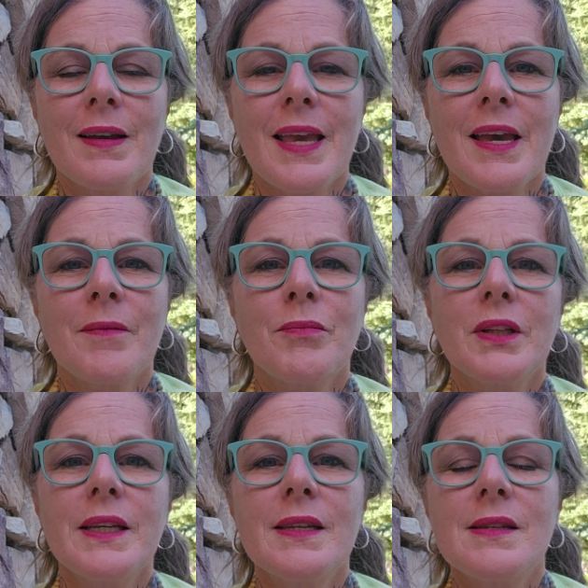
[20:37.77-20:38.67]
Again,
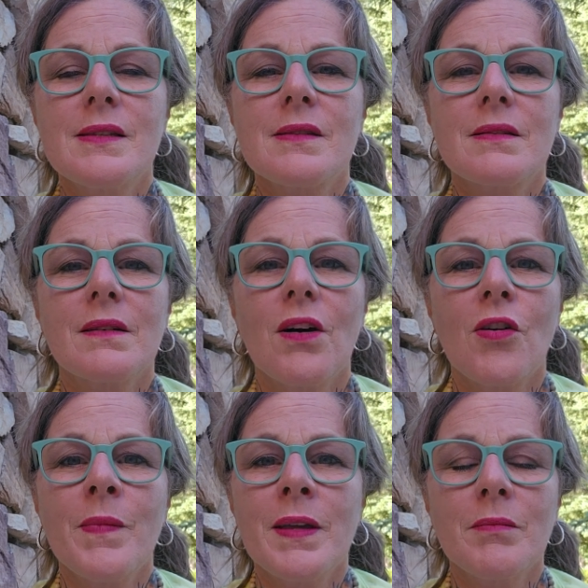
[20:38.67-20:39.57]
please
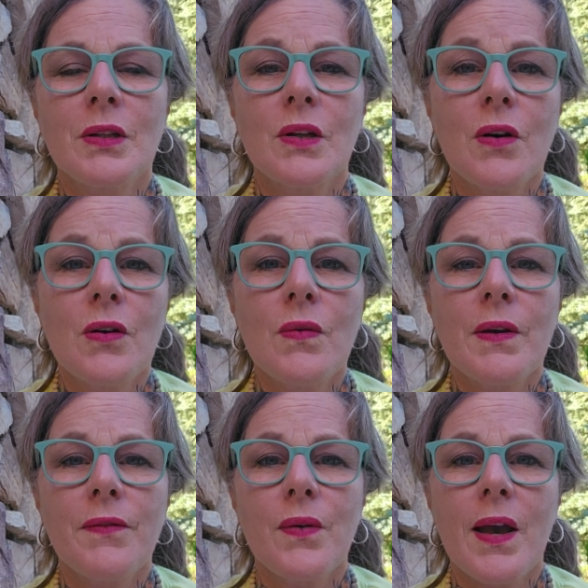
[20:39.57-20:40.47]
comment below
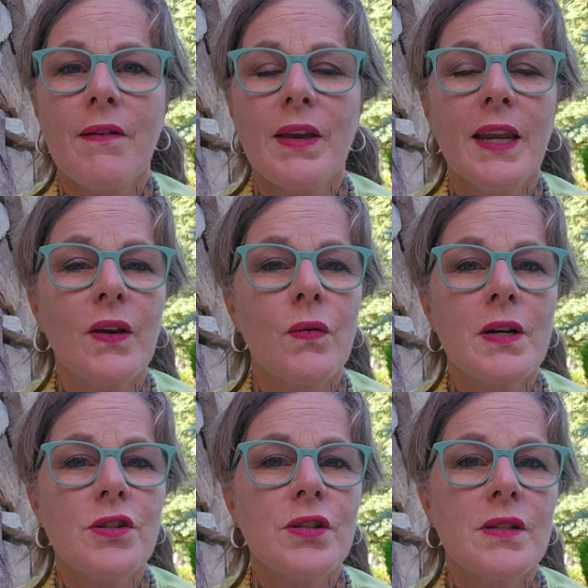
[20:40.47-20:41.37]
if you have any
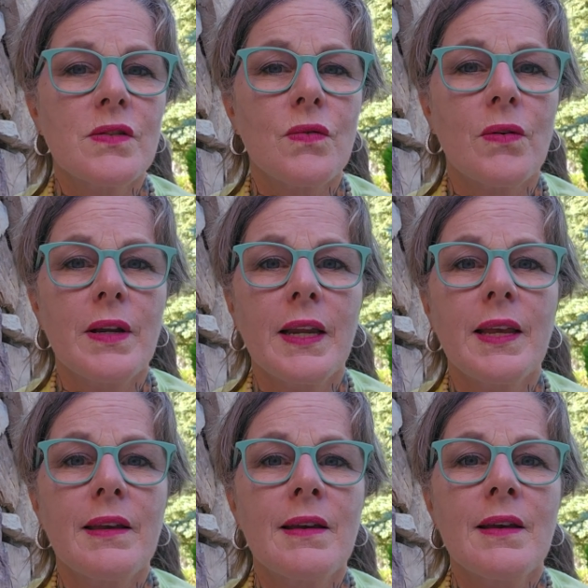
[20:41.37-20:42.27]
questions or
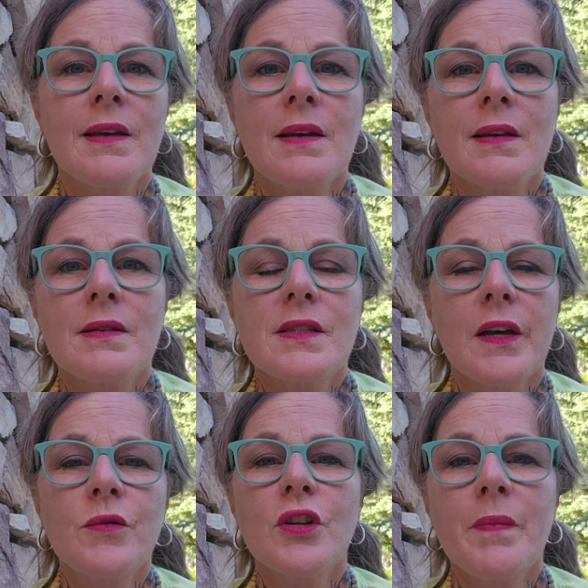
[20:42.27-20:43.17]
any
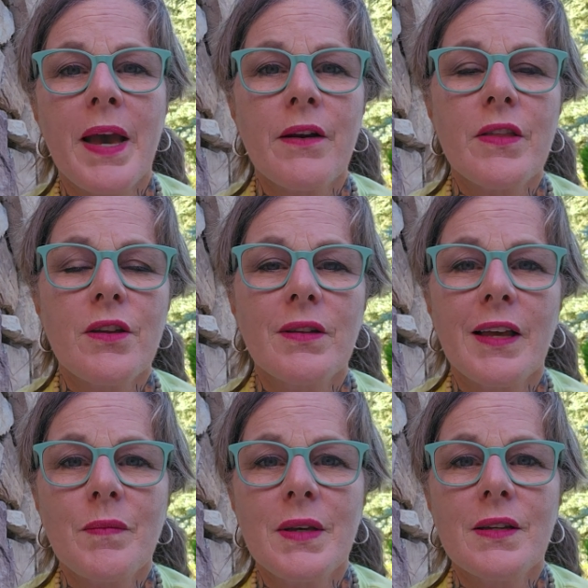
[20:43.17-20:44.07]
subject matter that you'd
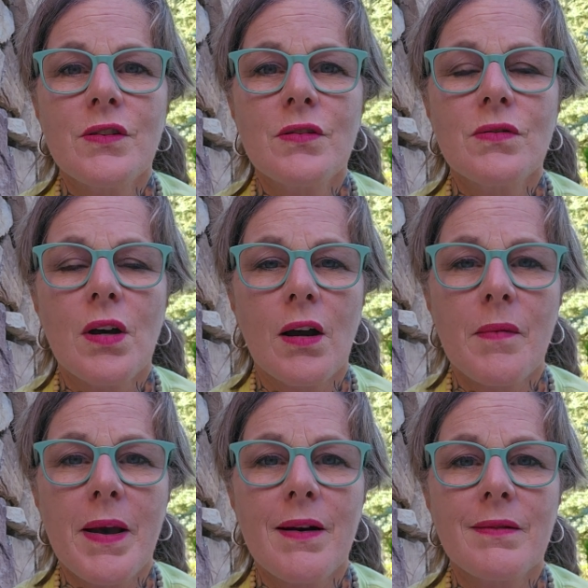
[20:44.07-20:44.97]
like me to talk
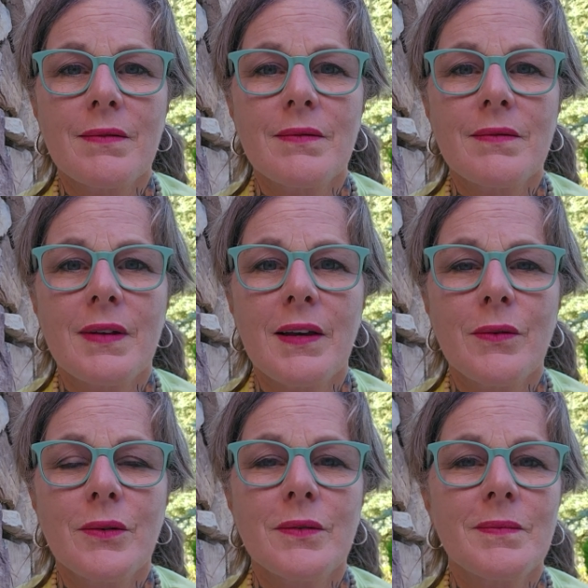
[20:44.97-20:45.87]
about. I
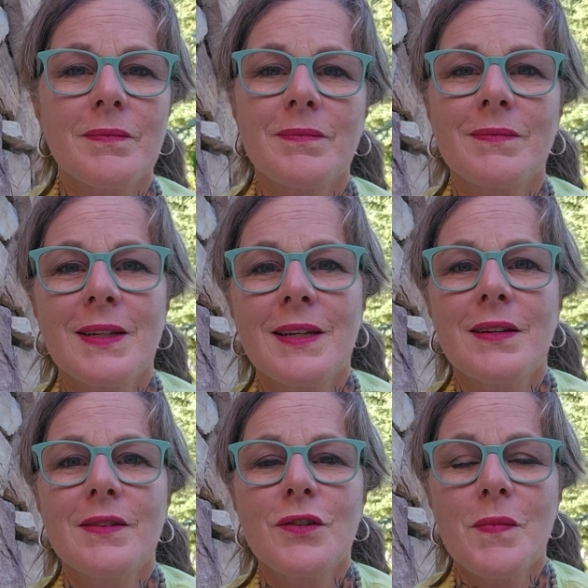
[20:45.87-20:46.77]
will
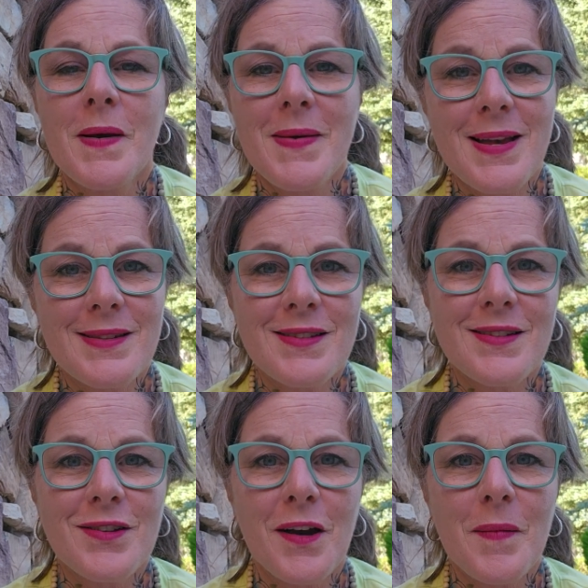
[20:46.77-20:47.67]
do my best
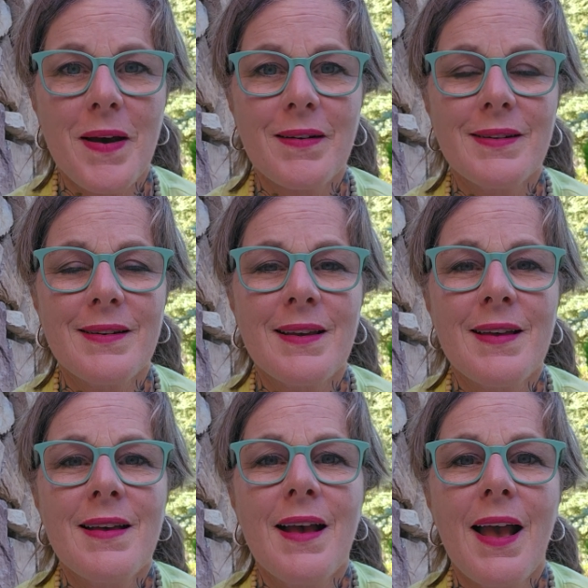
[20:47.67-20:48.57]
to talk about it.
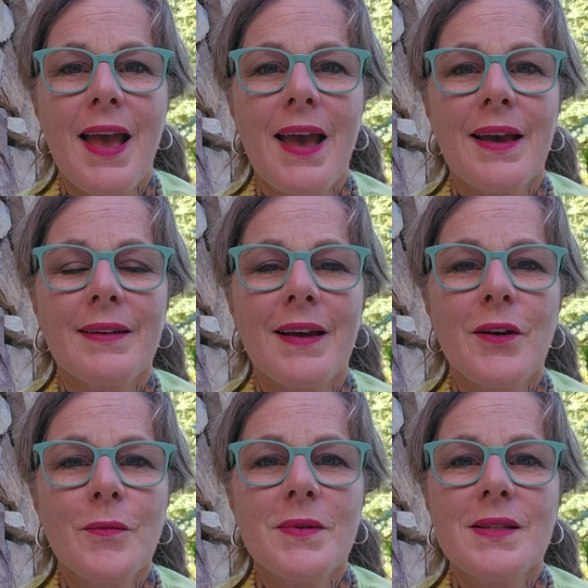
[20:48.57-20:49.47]
And I
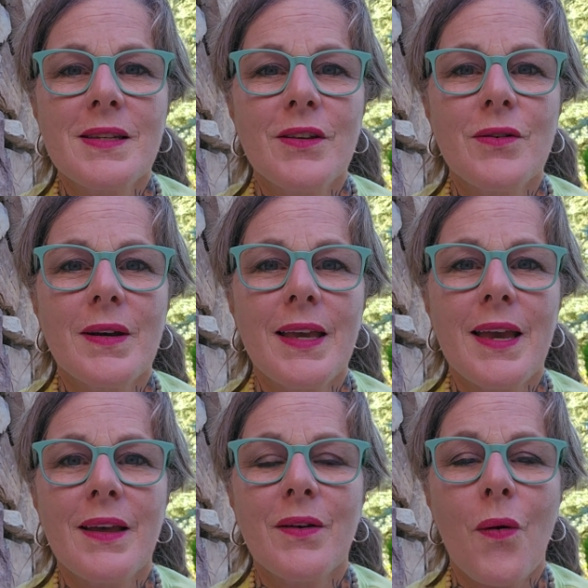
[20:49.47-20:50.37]
hope to see you
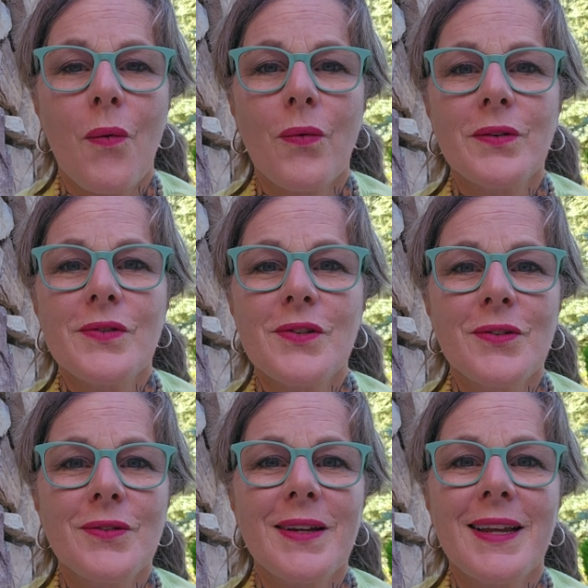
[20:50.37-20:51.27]
again real
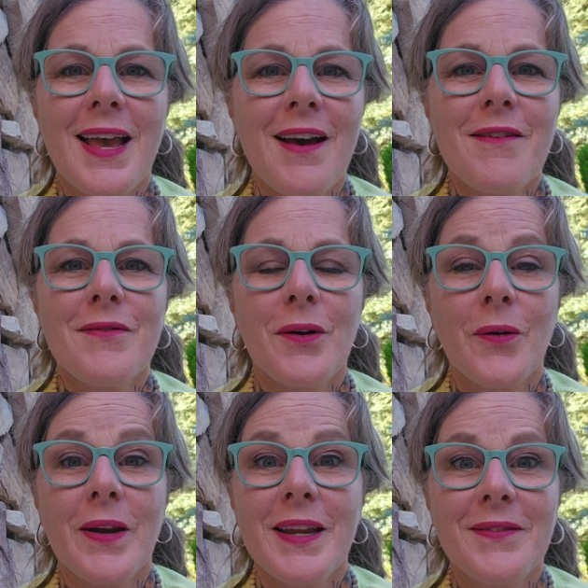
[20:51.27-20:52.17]
soon, and have a
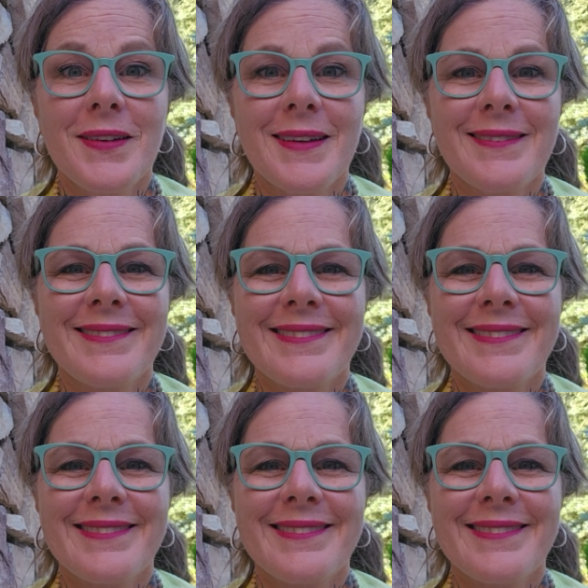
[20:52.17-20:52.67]
great evening.